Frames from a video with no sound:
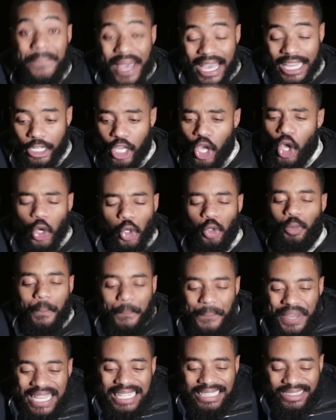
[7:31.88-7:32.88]
men who
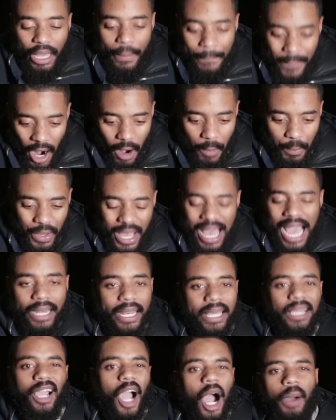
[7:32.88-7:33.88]
beat them up
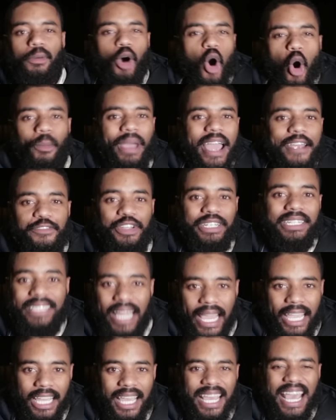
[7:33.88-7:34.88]
and they come home every
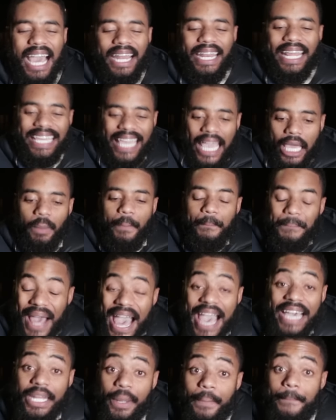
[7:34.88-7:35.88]
day and they're getting
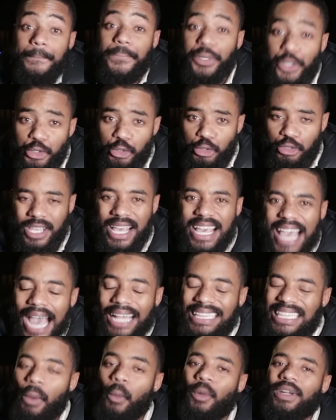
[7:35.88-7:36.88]
battered and bruised
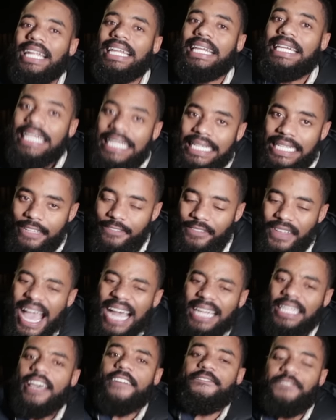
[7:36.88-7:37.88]
and they want to leave
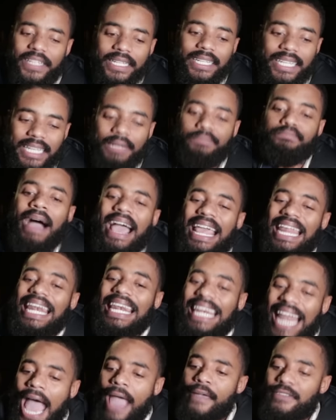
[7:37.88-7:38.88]
and they're thinking my
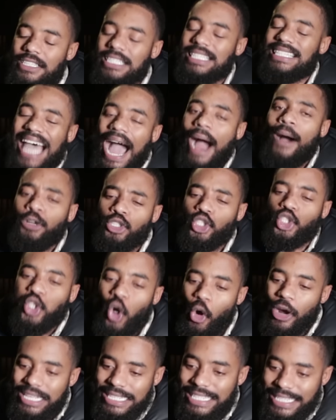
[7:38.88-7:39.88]
lifestyle
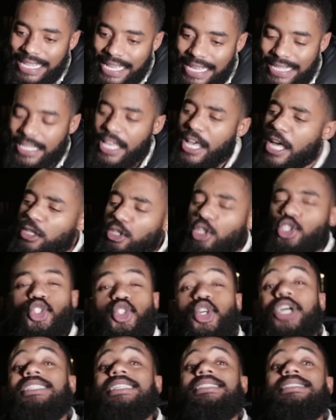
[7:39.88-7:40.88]
choices the
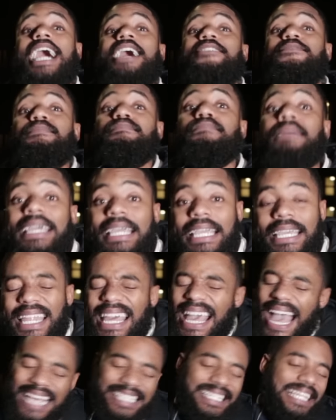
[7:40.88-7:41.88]
choices i've made
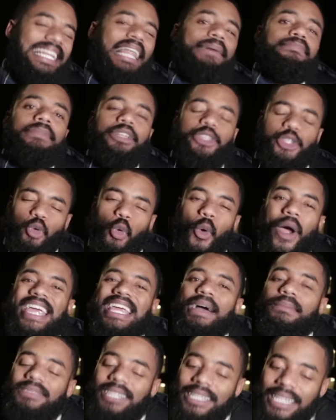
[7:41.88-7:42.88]
has led me to where i
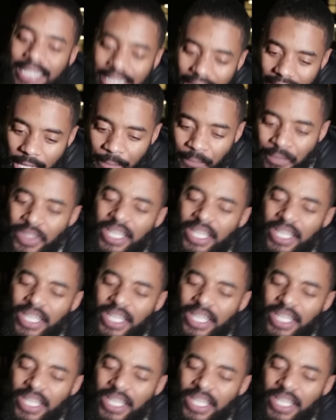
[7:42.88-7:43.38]
am today